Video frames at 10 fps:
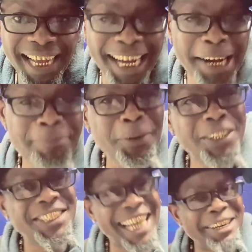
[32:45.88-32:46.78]

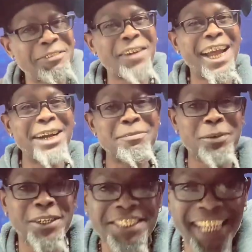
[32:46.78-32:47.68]
Appreciate it, fam.
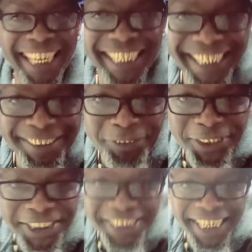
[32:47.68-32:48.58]
Appreciate
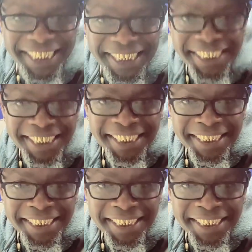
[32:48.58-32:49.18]
it.